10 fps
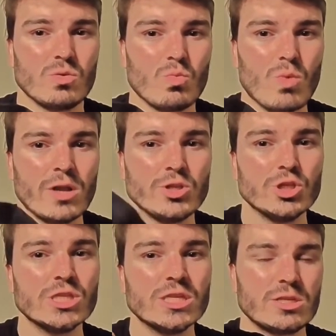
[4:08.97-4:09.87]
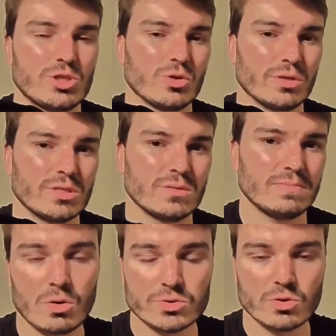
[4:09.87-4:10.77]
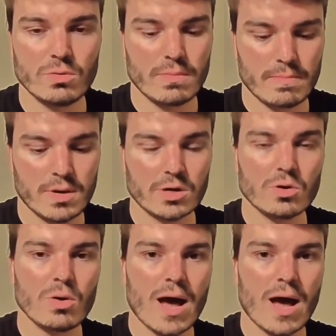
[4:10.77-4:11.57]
one unique choice. Also, Margot